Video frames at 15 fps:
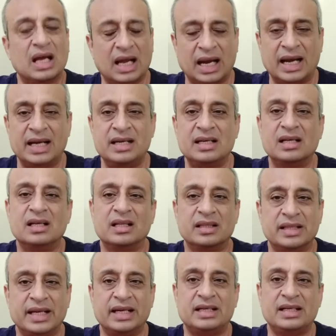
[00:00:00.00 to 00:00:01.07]
and
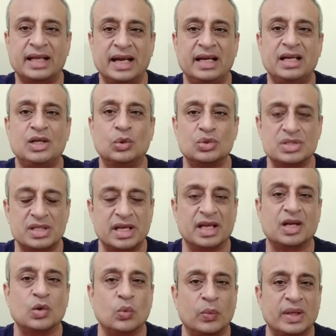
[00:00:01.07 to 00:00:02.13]
they tend to
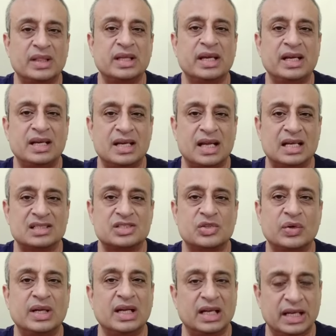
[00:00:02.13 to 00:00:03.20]
stick with
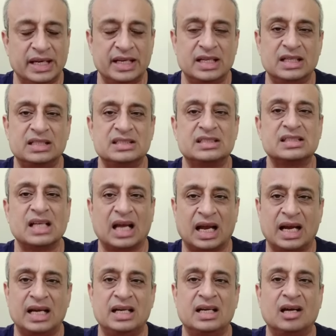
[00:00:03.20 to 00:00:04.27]
industry leaders
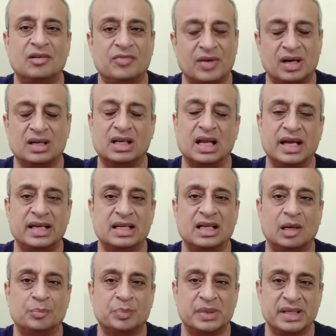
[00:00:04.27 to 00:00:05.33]
and frontline
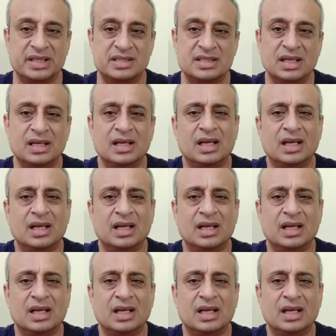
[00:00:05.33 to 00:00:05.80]
companies.